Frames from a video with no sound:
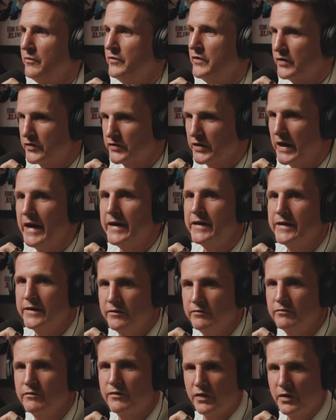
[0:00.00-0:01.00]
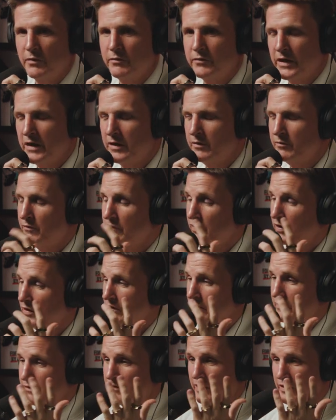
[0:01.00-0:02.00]
decided from them,
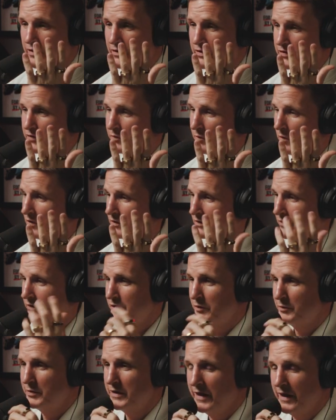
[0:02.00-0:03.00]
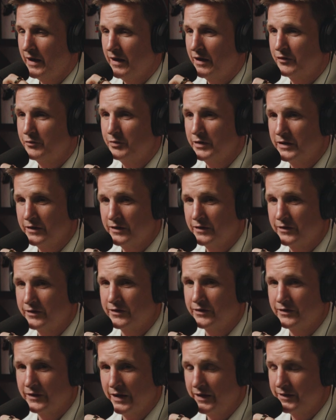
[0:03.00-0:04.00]
very, very smart on their behalf, because
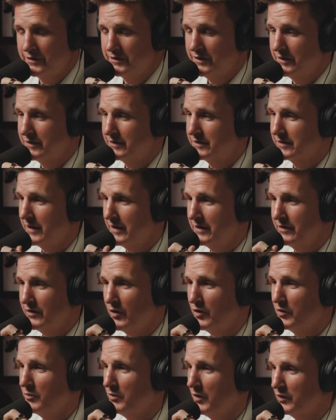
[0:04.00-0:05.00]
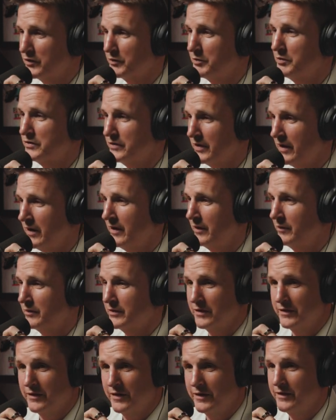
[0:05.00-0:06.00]
I did say no multiple
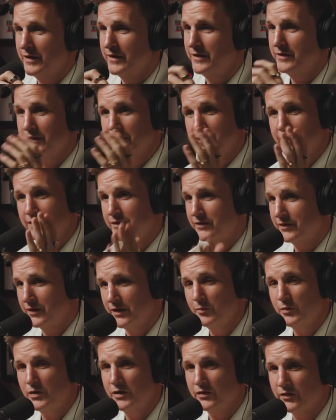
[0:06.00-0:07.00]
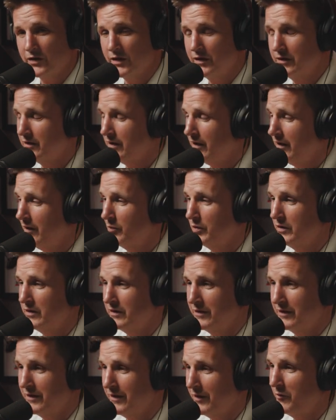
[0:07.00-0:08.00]
times. And then they did send me a signed copy.
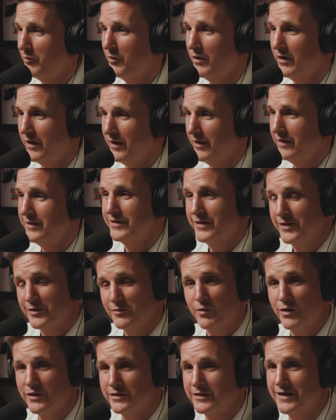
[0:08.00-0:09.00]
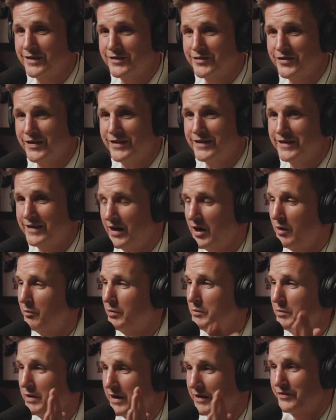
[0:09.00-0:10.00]
And then I did want that signed
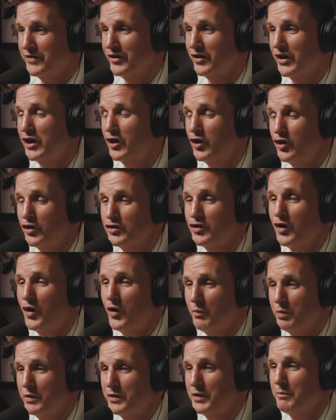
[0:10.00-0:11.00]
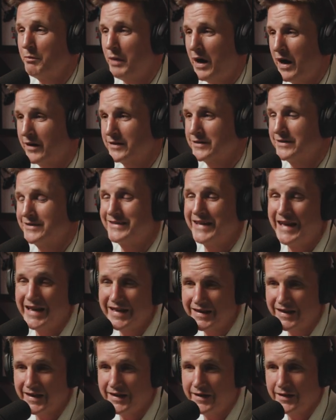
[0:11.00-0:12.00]
copy, but I felt I couldn't open the box and
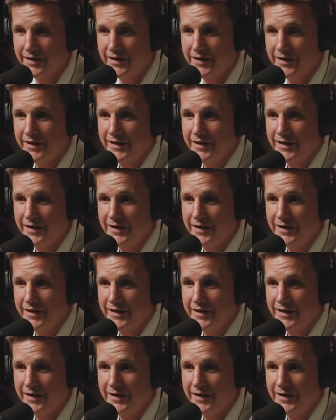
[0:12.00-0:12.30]
take it